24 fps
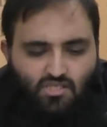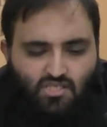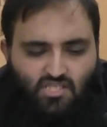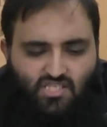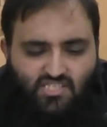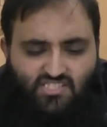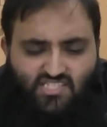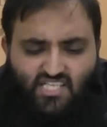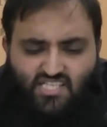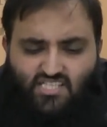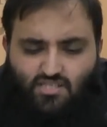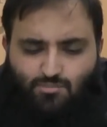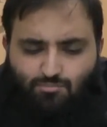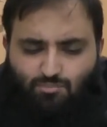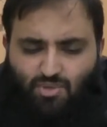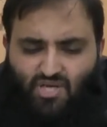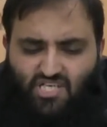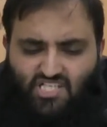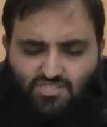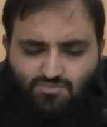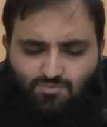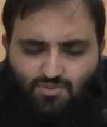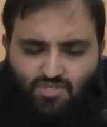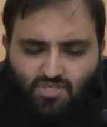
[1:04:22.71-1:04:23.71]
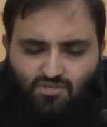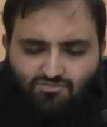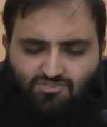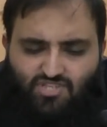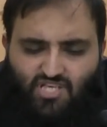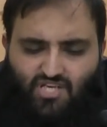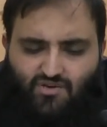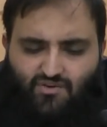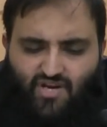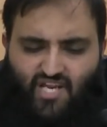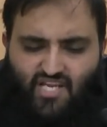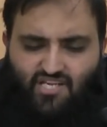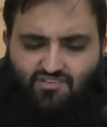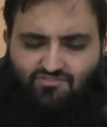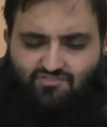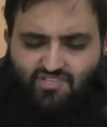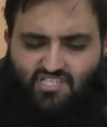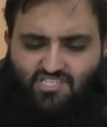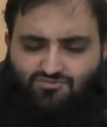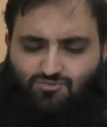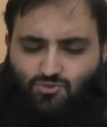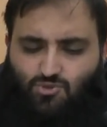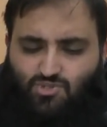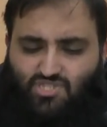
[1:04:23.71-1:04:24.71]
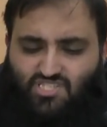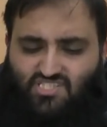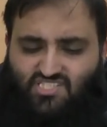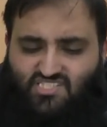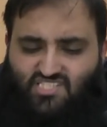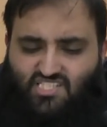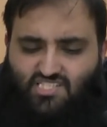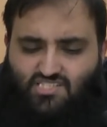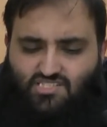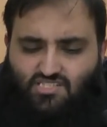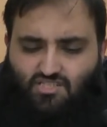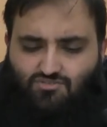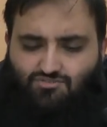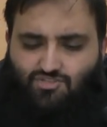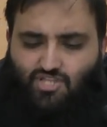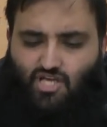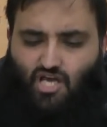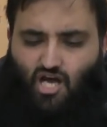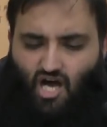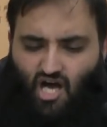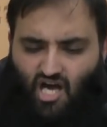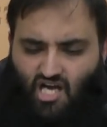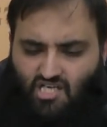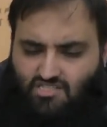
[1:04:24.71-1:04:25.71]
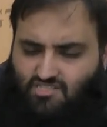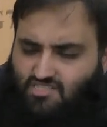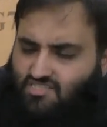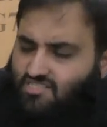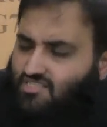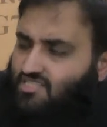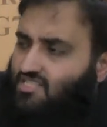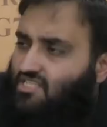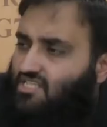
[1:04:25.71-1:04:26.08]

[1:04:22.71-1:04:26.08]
He said the punishment of the grave is for the sins of the heart,